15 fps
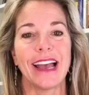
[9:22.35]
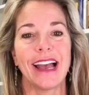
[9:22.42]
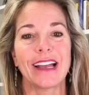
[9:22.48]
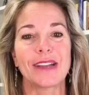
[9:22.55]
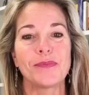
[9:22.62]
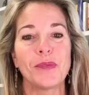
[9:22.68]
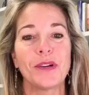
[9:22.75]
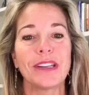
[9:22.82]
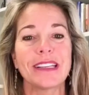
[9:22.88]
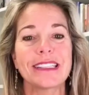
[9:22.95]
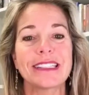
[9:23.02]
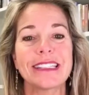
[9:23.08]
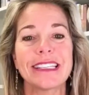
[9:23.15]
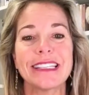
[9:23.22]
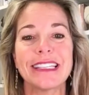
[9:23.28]
Good morning,
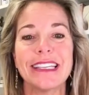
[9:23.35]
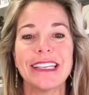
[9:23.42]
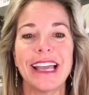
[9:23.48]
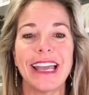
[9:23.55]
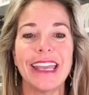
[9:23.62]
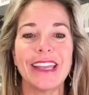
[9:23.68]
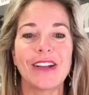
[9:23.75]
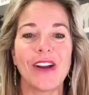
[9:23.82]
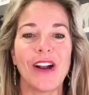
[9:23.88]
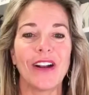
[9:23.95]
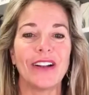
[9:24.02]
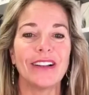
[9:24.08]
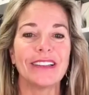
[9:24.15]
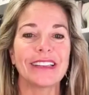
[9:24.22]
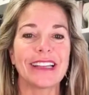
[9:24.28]
Cindy. Hey,
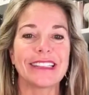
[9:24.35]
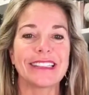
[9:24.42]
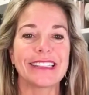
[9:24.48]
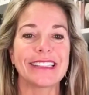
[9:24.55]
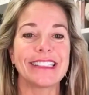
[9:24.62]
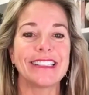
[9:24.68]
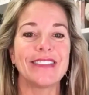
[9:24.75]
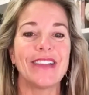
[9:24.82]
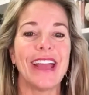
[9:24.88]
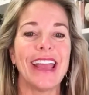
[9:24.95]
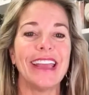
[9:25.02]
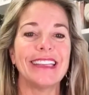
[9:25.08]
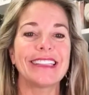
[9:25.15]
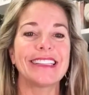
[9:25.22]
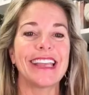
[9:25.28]
Carl. Nice to see you.
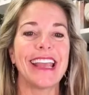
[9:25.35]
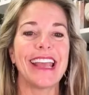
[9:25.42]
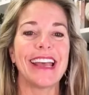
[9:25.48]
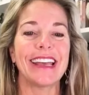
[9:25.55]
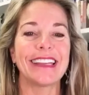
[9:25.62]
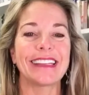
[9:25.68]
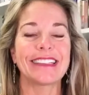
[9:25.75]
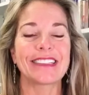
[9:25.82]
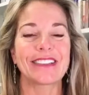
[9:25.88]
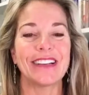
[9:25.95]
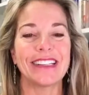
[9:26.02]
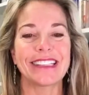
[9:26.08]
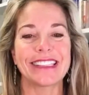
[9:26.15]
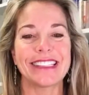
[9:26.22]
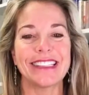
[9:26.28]
Hey, Dan. It's great
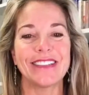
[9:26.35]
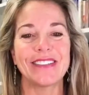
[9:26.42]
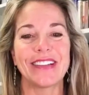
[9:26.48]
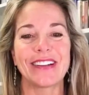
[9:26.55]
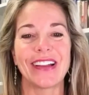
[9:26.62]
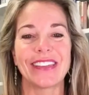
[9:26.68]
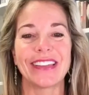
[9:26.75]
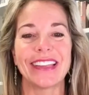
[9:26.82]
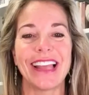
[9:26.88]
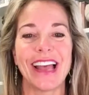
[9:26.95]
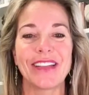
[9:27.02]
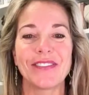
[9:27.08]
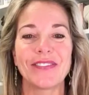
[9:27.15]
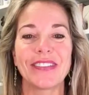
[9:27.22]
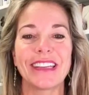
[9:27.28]
to see you here on the
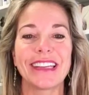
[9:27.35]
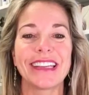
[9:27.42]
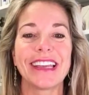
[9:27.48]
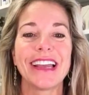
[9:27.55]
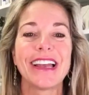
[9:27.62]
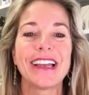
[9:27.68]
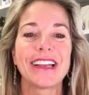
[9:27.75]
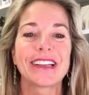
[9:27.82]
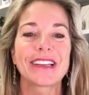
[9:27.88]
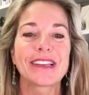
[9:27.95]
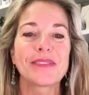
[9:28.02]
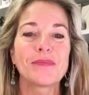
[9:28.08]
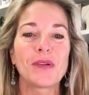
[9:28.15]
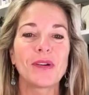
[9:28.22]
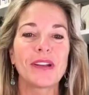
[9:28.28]
live feed. Good
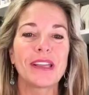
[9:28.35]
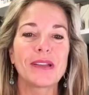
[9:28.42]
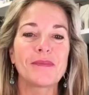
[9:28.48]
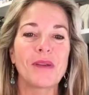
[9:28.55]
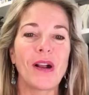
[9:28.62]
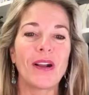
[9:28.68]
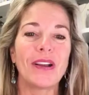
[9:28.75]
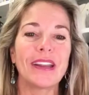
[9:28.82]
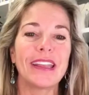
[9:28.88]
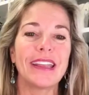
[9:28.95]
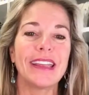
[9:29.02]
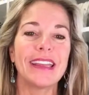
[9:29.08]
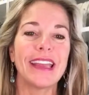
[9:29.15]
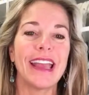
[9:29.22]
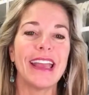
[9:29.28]
morning,
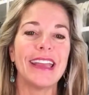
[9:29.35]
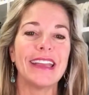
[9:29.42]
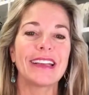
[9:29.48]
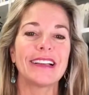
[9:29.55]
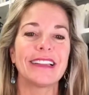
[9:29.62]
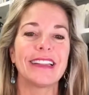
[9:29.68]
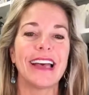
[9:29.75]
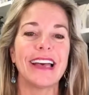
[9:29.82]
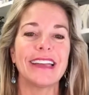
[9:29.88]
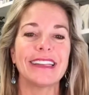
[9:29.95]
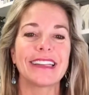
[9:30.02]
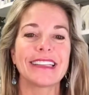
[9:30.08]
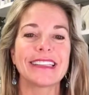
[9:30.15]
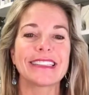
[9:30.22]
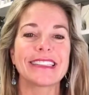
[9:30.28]
Marty. Hey, Colette.
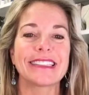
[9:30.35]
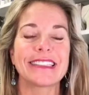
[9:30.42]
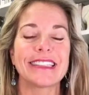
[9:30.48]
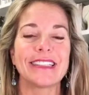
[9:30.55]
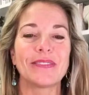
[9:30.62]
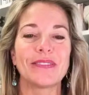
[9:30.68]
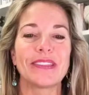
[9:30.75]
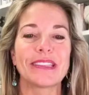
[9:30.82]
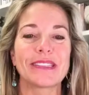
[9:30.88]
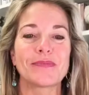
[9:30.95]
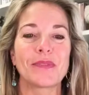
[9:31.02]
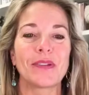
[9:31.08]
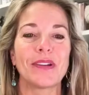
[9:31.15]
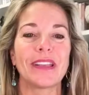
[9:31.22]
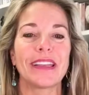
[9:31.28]
Nice to see you this
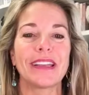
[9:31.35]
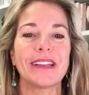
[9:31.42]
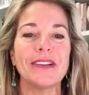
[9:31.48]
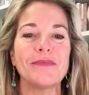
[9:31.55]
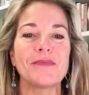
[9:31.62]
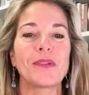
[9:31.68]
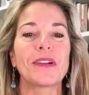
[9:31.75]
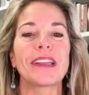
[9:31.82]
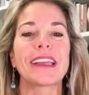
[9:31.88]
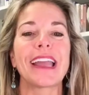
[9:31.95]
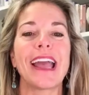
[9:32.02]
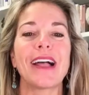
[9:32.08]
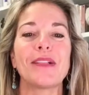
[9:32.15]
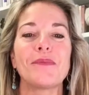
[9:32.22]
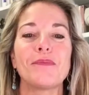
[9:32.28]
morning. Good morning,
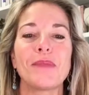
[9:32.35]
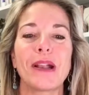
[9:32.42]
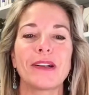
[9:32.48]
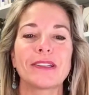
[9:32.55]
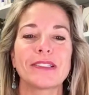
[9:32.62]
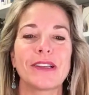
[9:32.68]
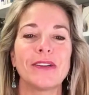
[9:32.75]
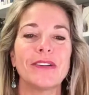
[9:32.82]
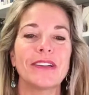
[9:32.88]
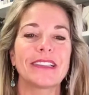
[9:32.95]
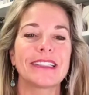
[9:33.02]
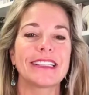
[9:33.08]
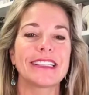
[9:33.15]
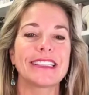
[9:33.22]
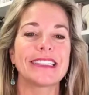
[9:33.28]
Alberto. Good
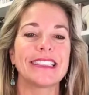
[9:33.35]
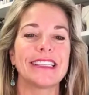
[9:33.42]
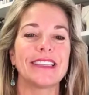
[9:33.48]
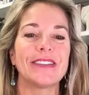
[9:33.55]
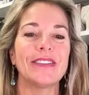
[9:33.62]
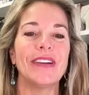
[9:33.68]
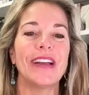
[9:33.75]
to see you.